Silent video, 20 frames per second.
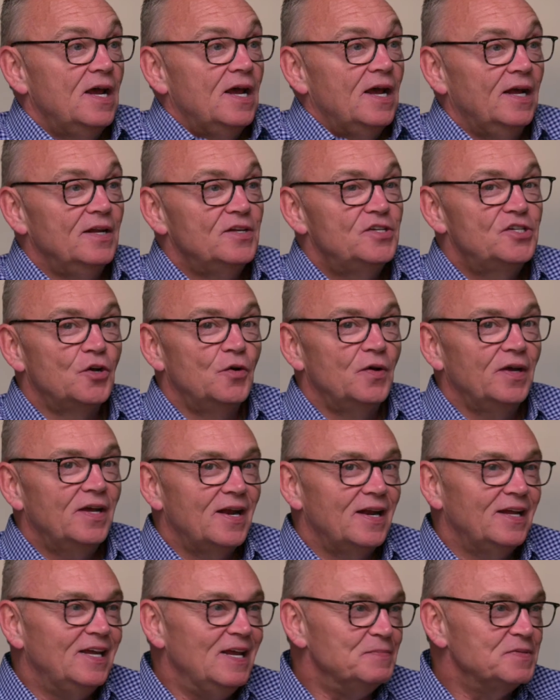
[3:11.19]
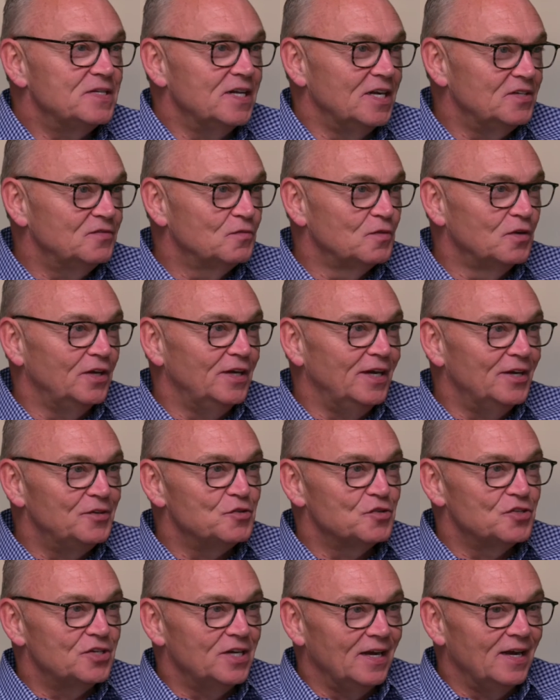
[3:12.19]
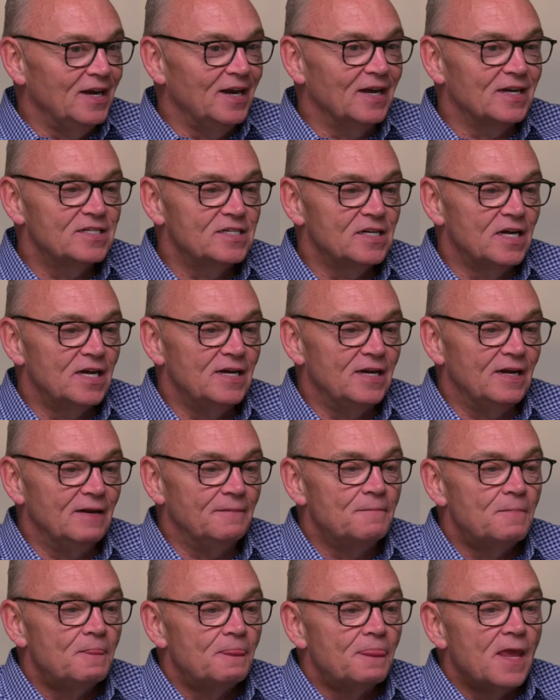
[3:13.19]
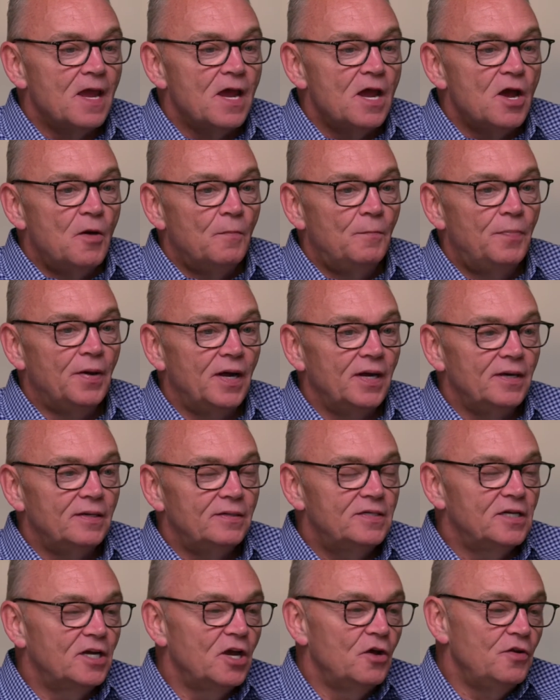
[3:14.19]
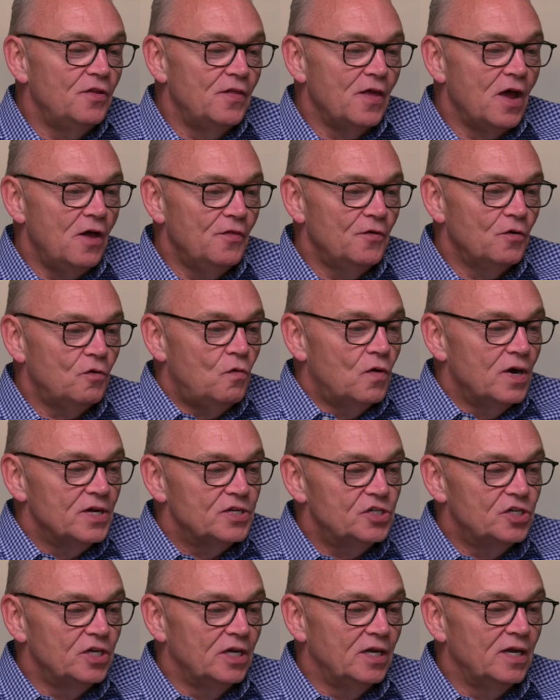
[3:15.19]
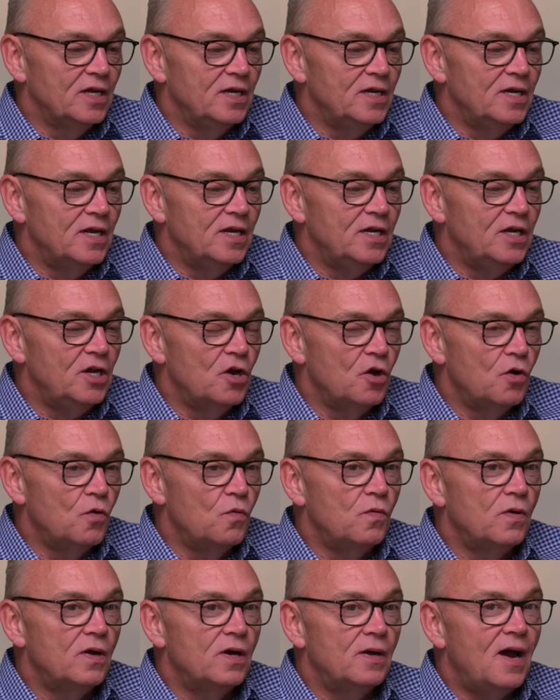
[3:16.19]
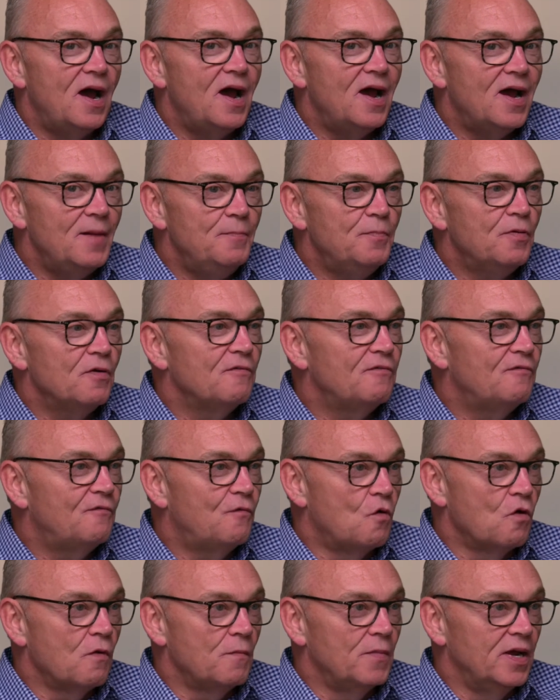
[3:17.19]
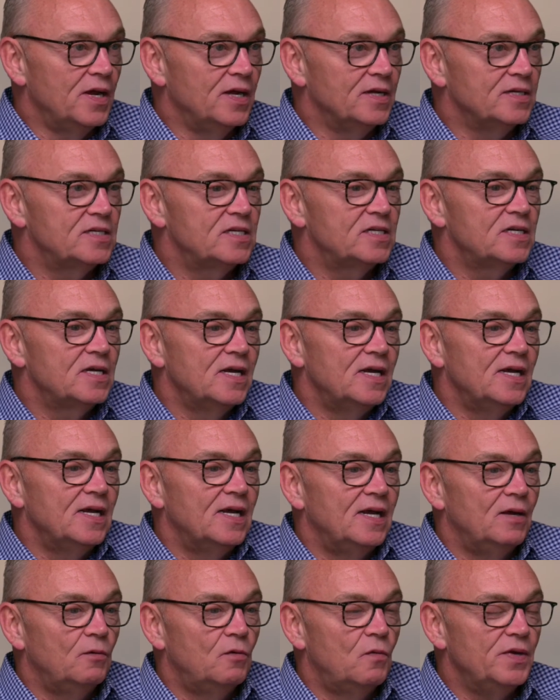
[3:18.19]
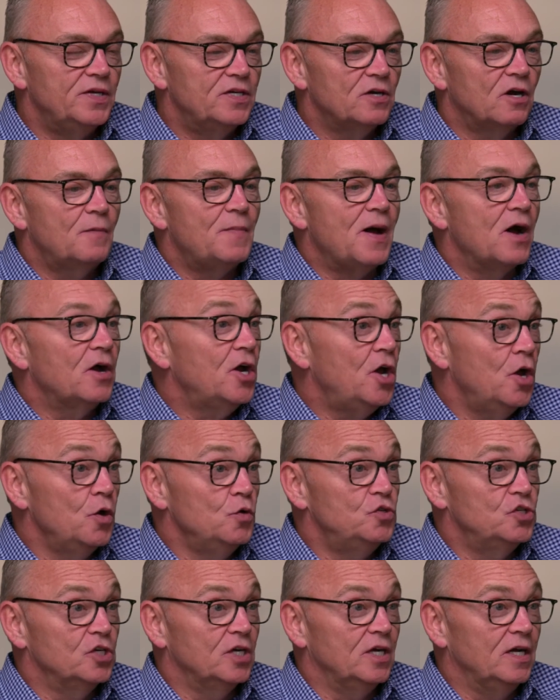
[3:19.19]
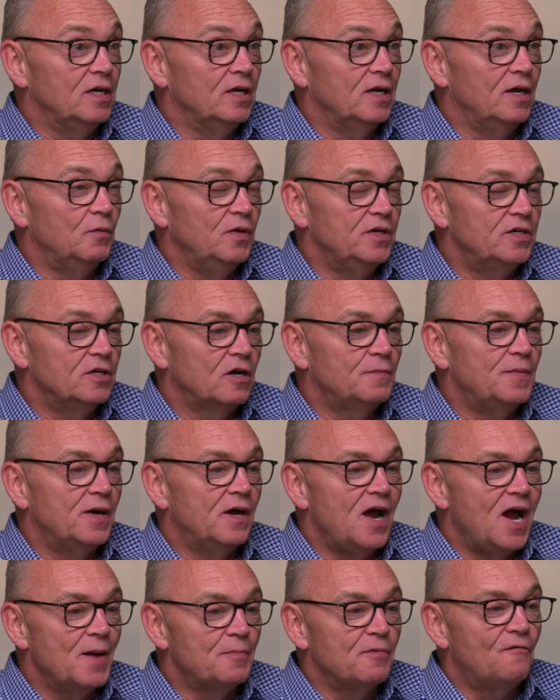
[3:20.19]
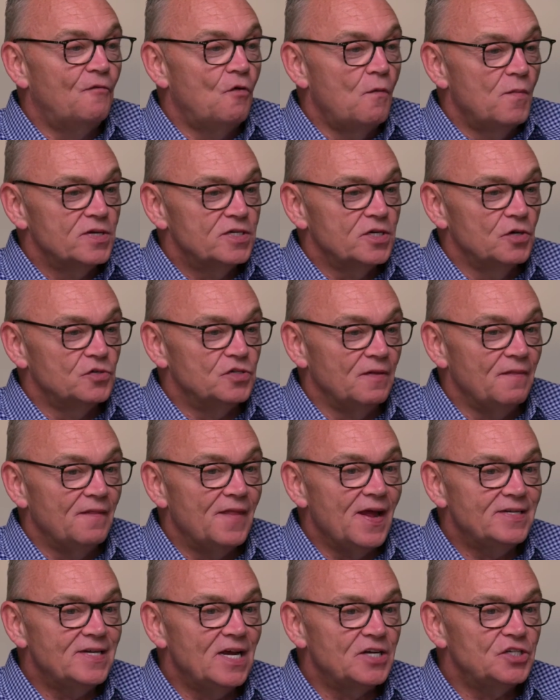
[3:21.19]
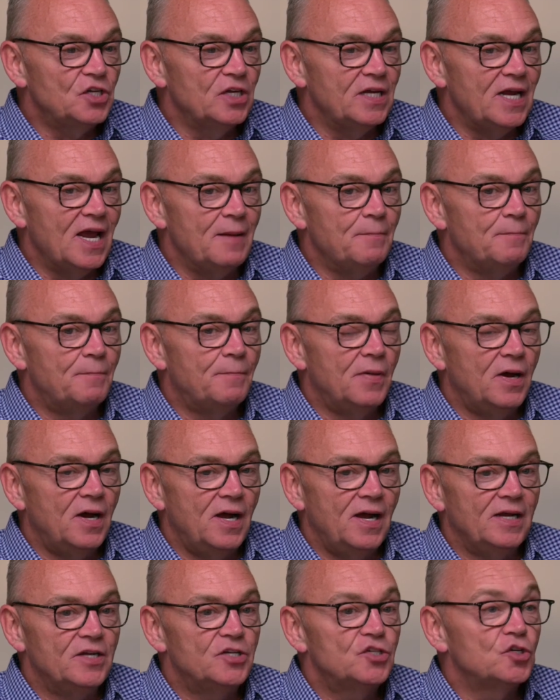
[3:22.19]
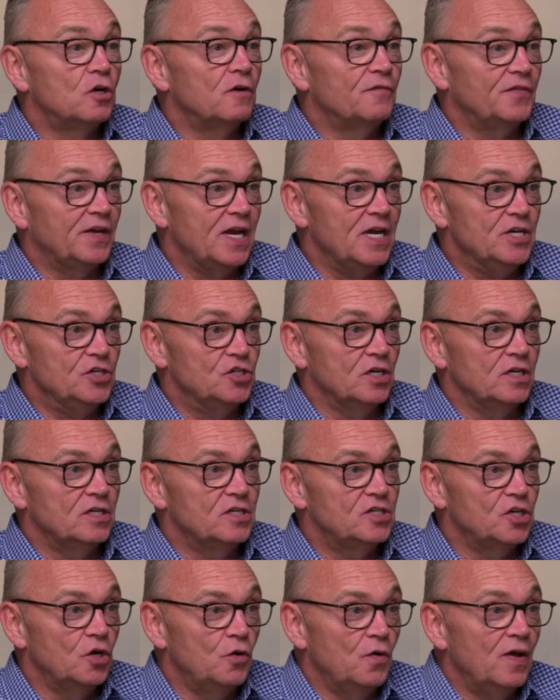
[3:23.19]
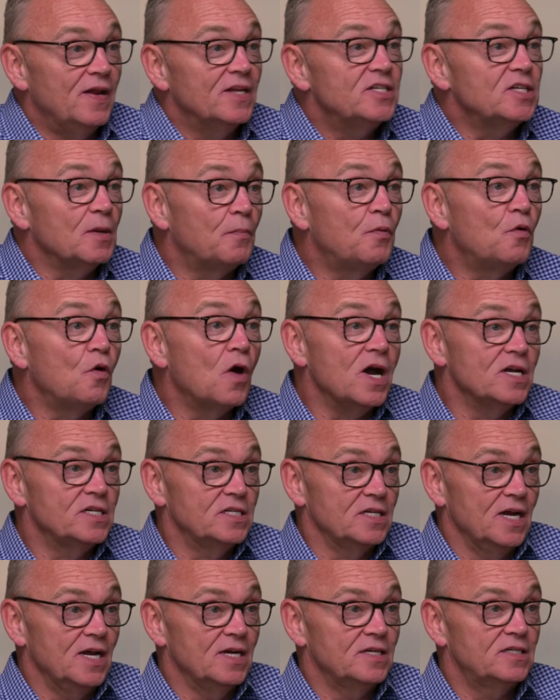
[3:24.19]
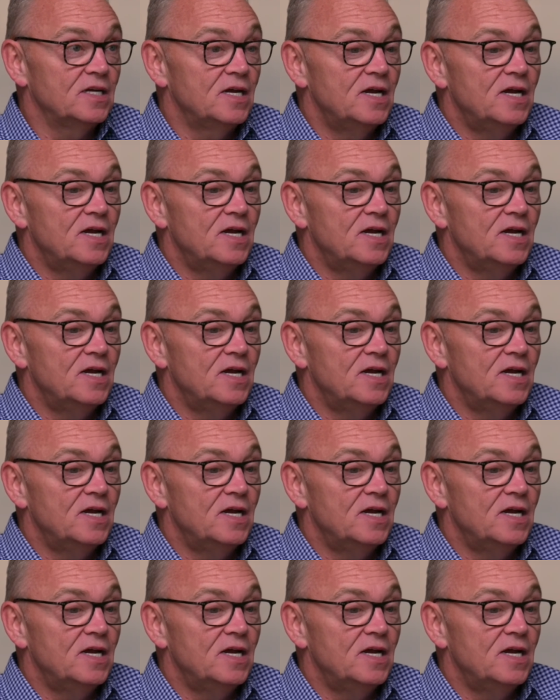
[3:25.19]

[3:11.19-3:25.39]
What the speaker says: And so it kind of keeps things really interesting and exciting. But to go to the other question, high performance, when we talk about coaching and we talk about high performance coaching, that's actually a certification. So, and it's a process.